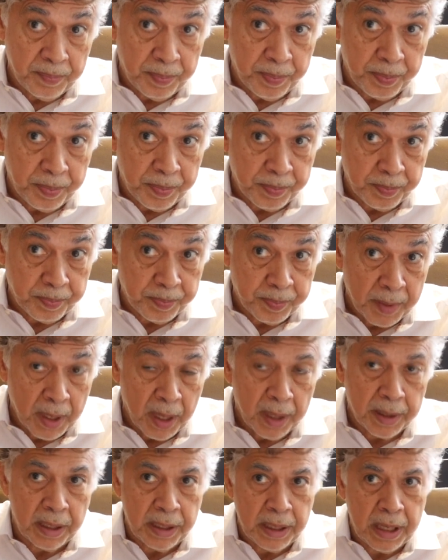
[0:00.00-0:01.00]

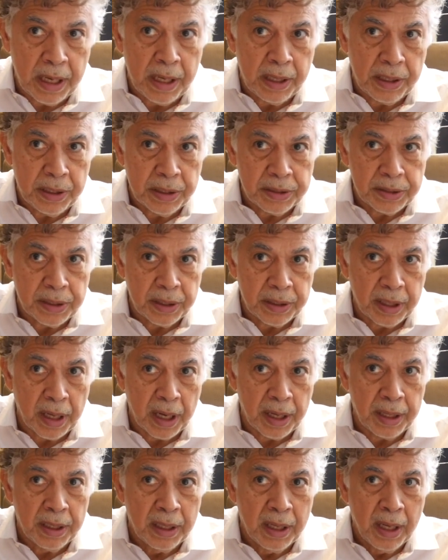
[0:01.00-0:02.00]
And in the 80s, and you
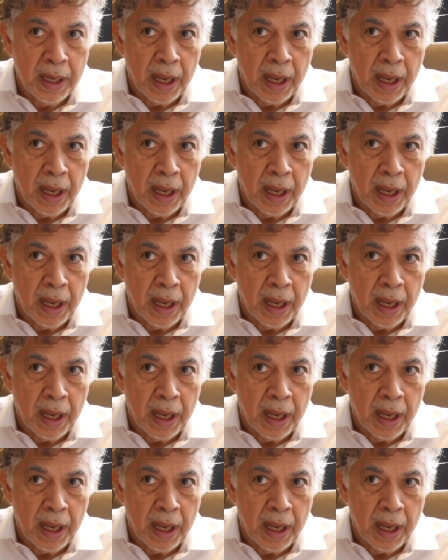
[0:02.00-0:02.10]
had,